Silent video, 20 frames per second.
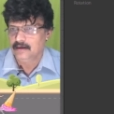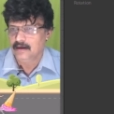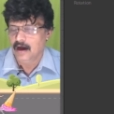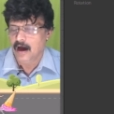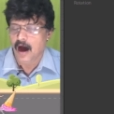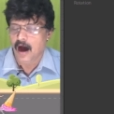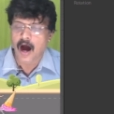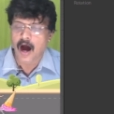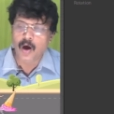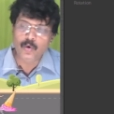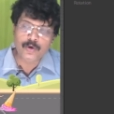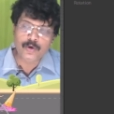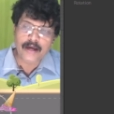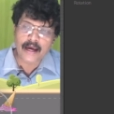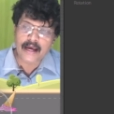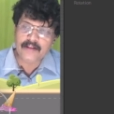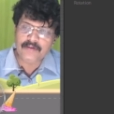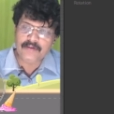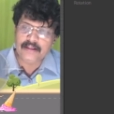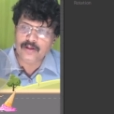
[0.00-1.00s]
how can
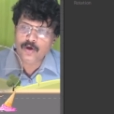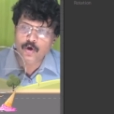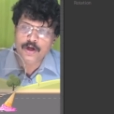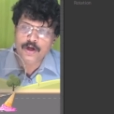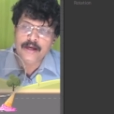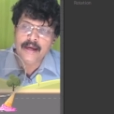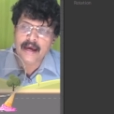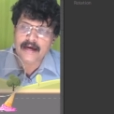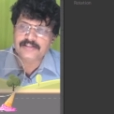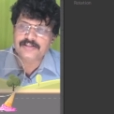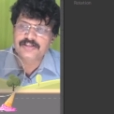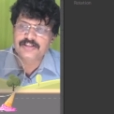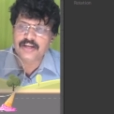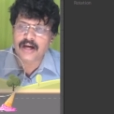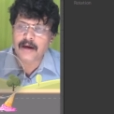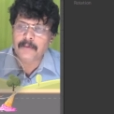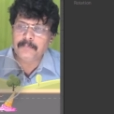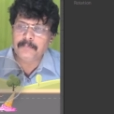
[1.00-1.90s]
we know he has jumped?